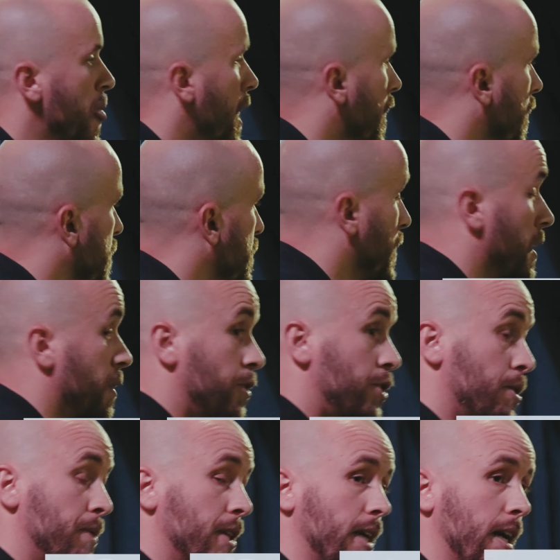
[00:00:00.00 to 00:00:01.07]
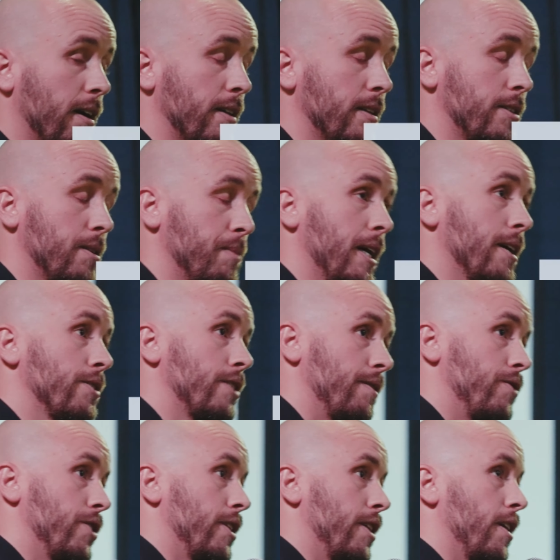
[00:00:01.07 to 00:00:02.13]
And something else
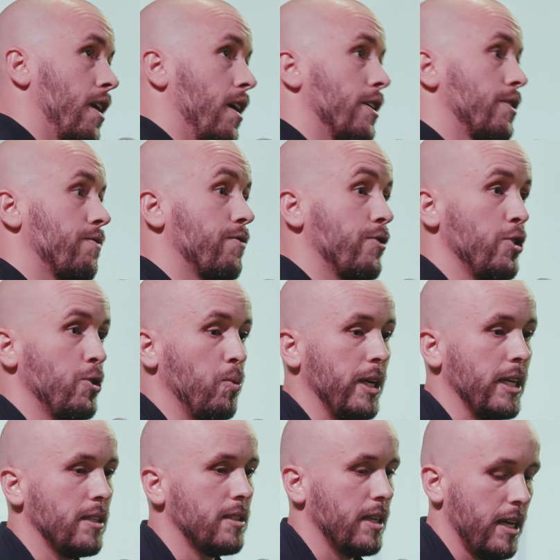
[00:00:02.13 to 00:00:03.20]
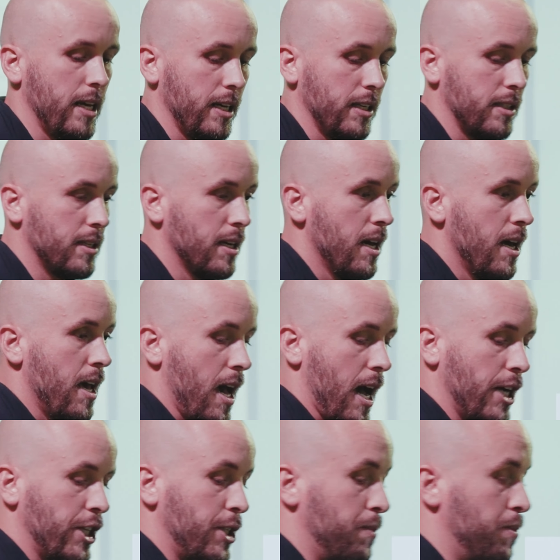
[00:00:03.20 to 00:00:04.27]
they've done in the last few weeks is
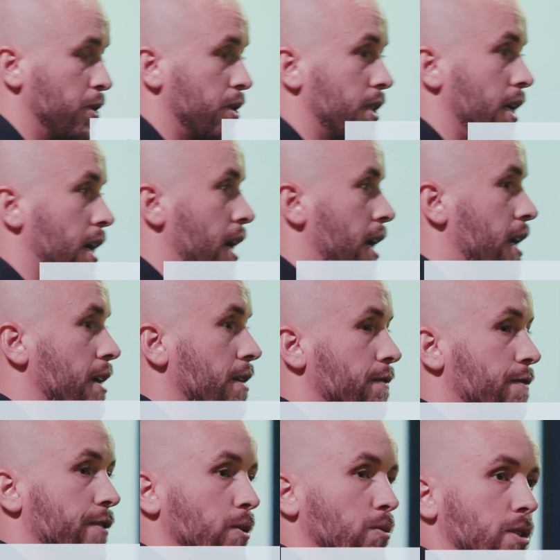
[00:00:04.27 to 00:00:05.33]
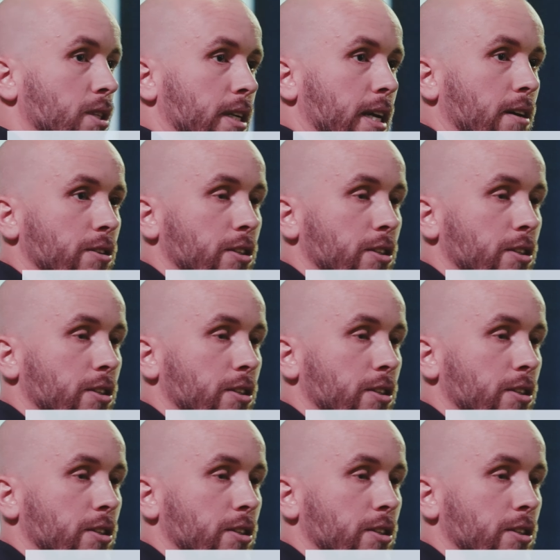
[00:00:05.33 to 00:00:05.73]
actually put a filter now.